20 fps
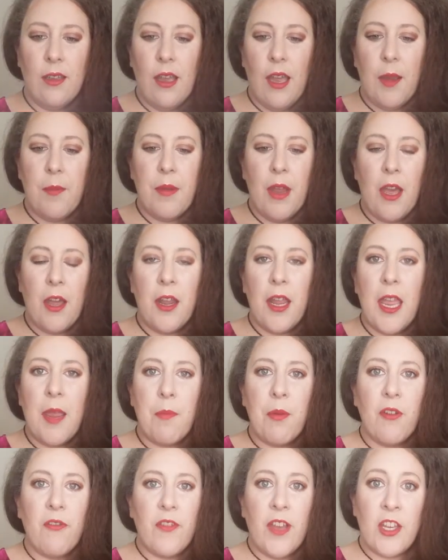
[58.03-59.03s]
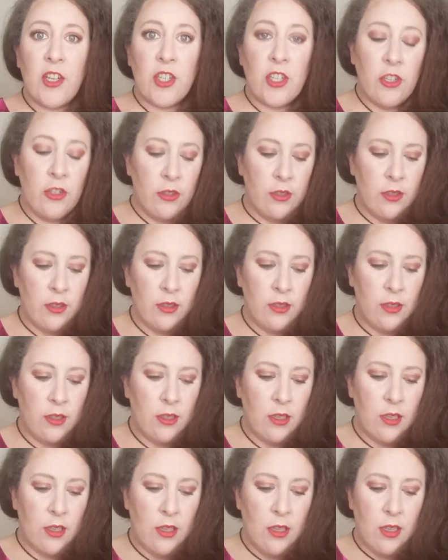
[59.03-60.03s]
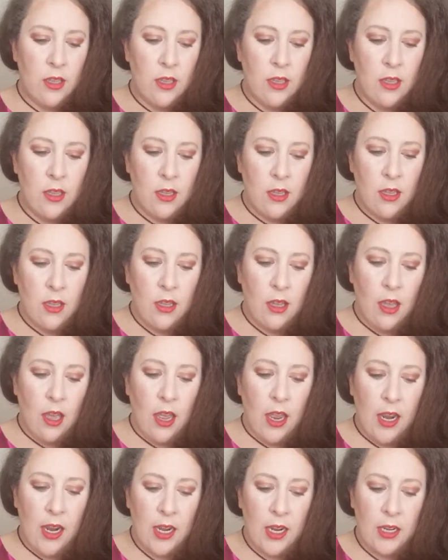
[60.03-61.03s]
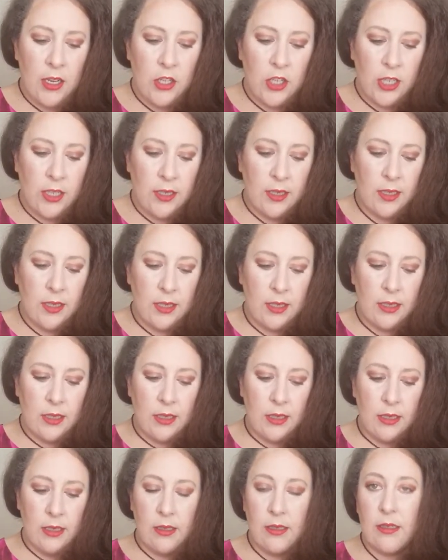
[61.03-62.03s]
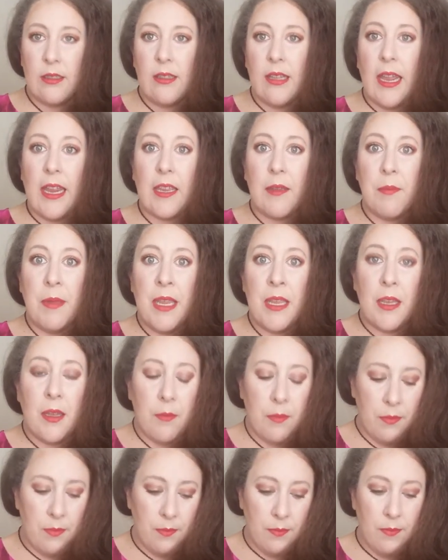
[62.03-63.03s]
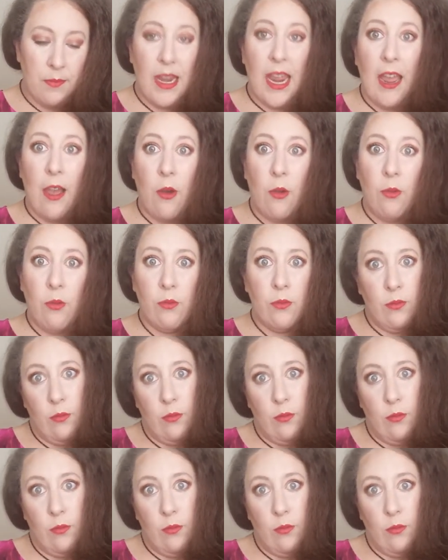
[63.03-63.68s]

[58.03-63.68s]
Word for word: I'm not a professional, I just like makeup. Now,